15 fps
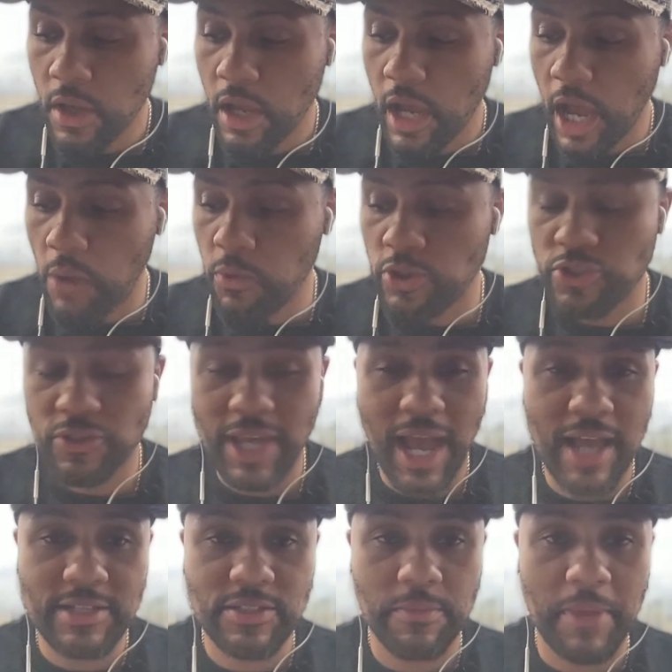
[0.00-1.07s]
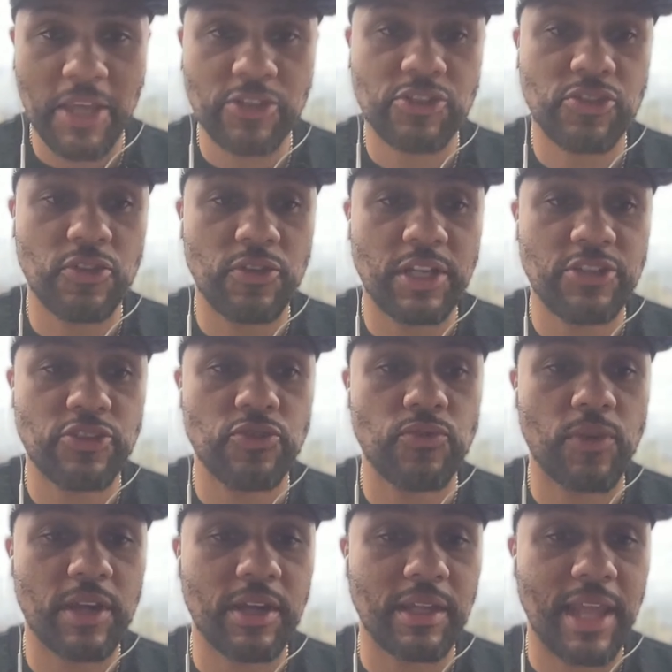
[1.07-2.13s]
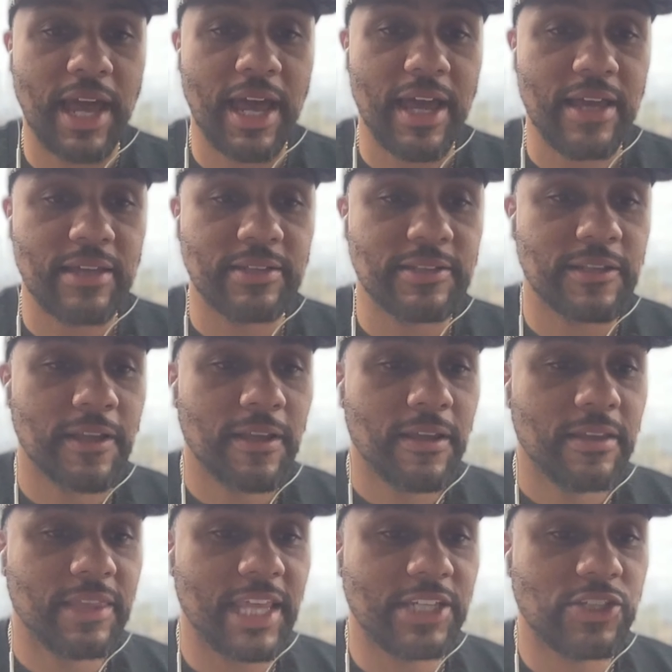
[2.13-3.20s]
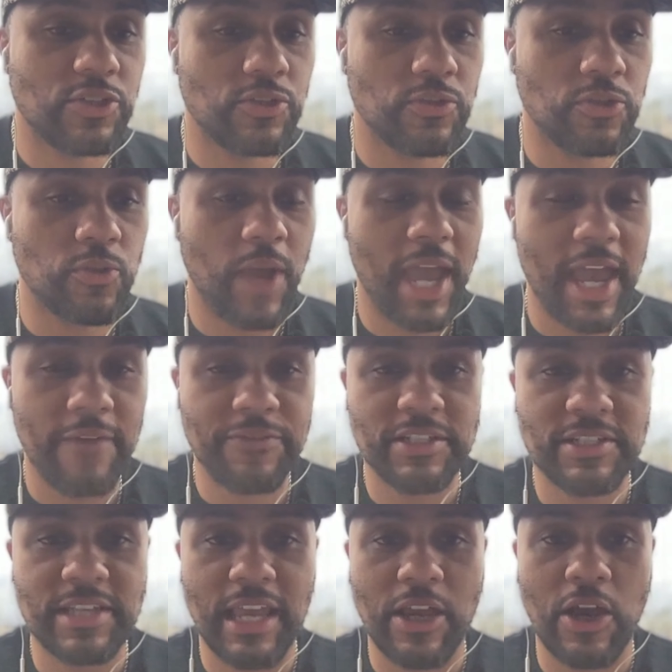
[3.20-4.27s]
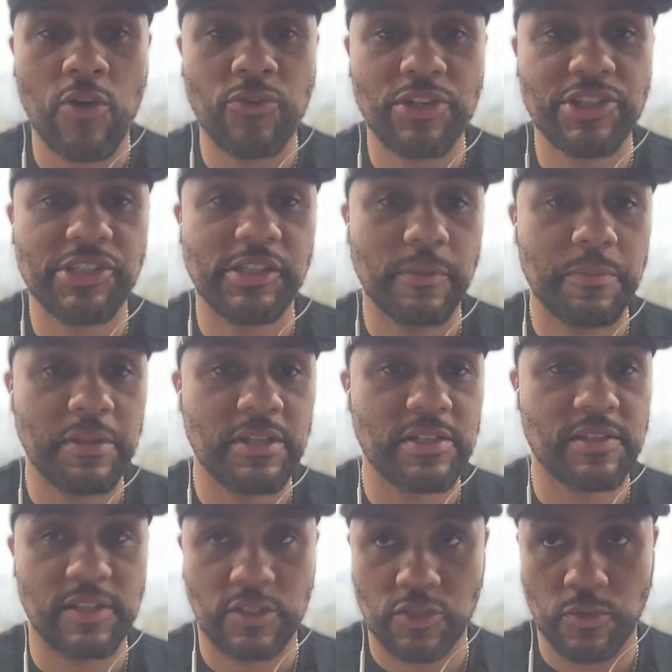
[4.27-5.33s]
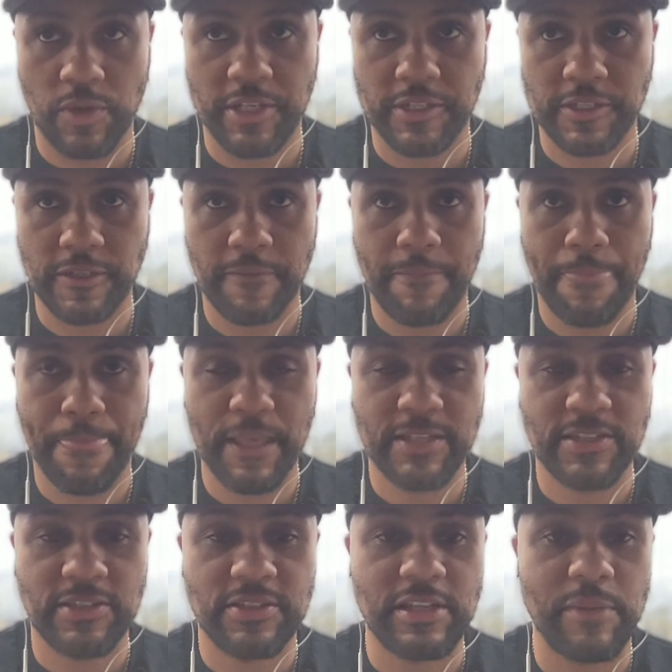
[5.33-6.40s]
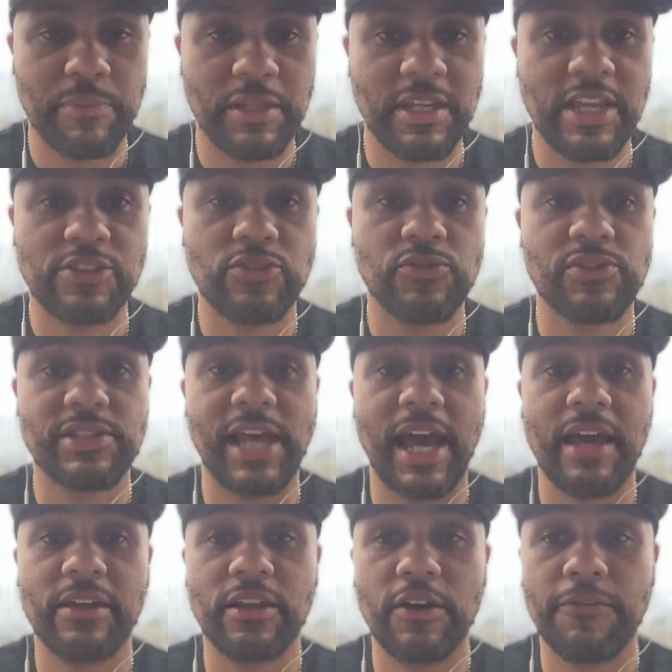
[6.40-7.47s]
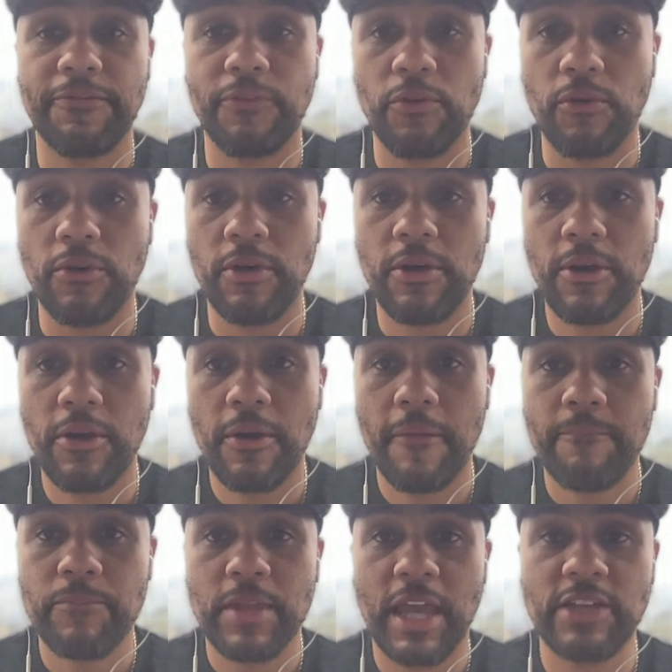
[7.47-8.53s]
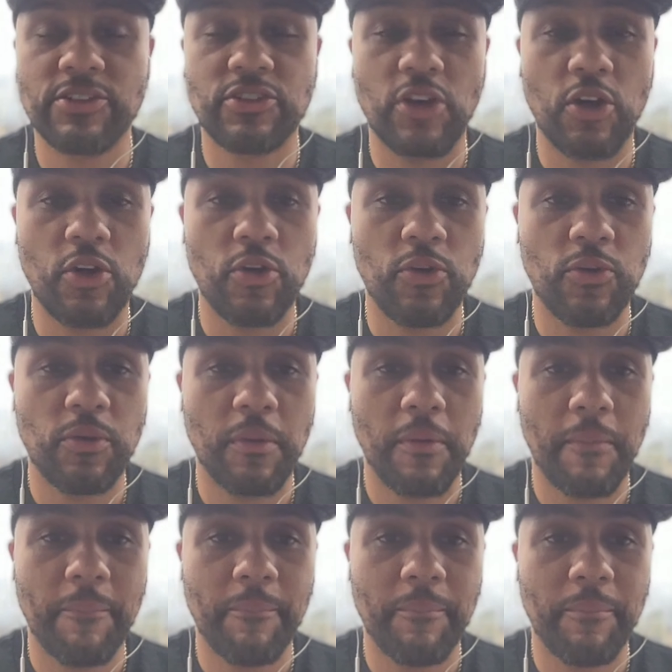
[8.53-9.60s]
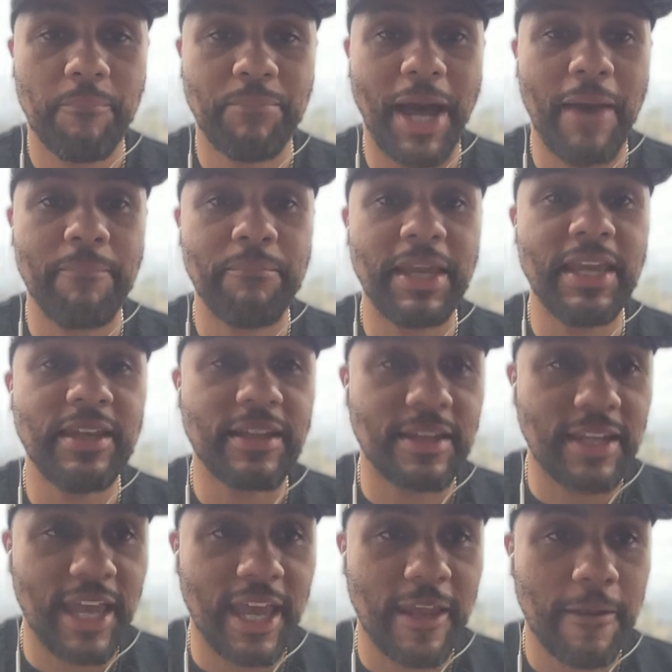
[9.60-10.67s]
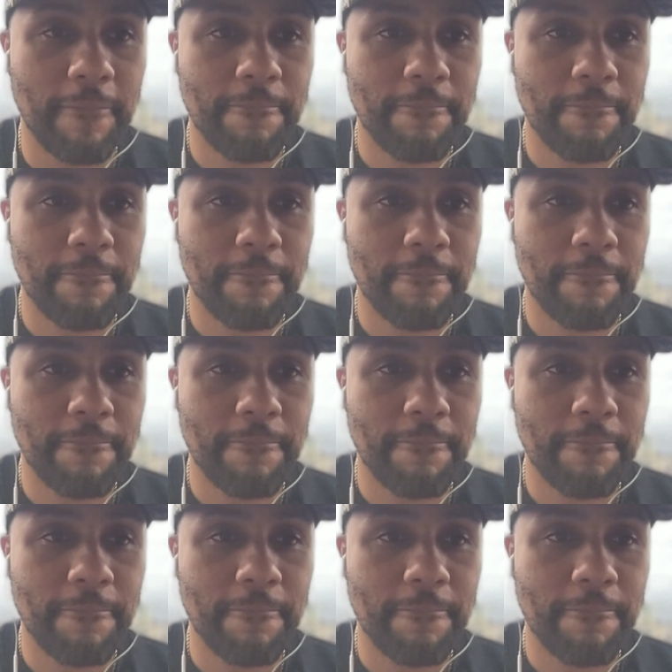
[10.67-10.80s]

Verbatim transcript: I want you guys to make sure that you realize that you you have to take ownership in the situation. This is something that you signed up for. And so by meaning that,